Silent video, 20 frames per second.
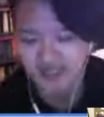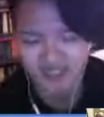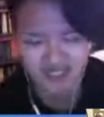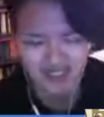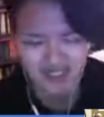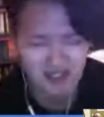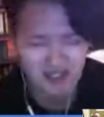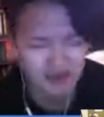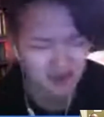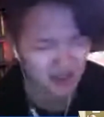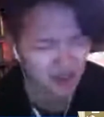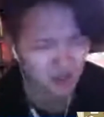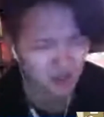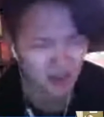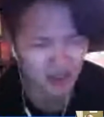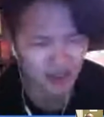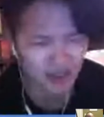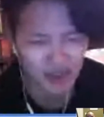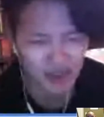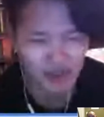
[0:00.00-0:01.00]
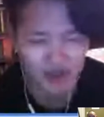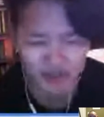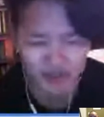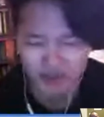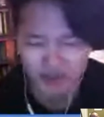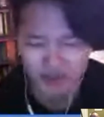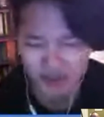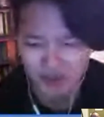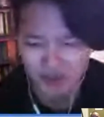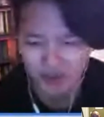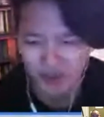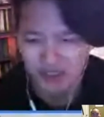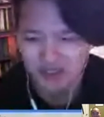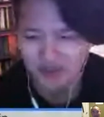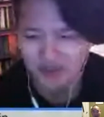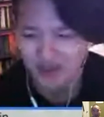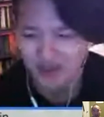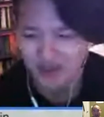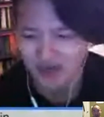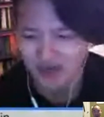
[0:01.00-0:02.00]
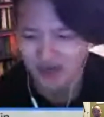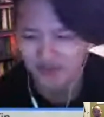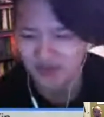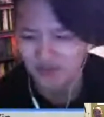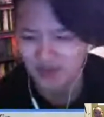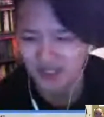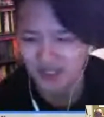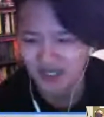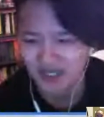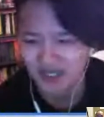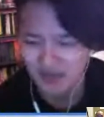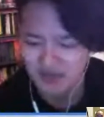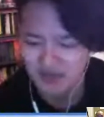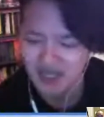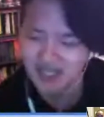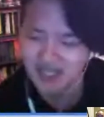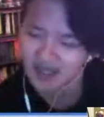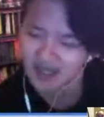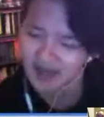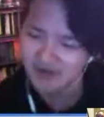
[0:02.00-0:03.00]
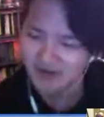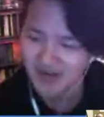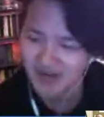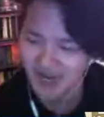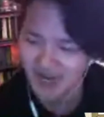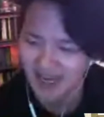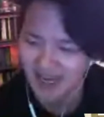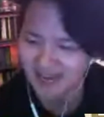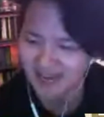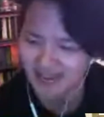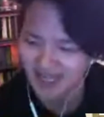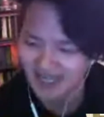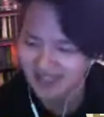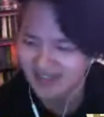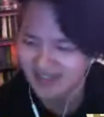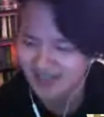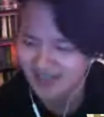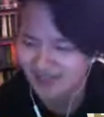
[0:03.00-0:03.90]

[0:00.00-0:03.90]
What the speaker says: and considering they're third in the Western Conference right now, I'm like, all right,